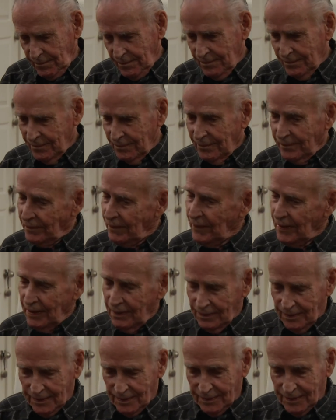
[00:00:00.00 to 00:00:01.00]
Hmm.
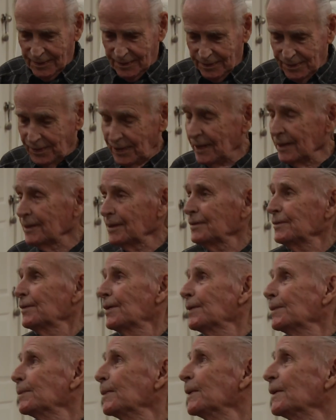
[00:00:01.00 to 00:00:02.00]
Well, thank you
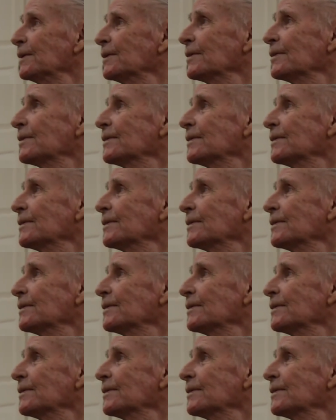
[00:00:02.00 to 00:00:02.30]
very much.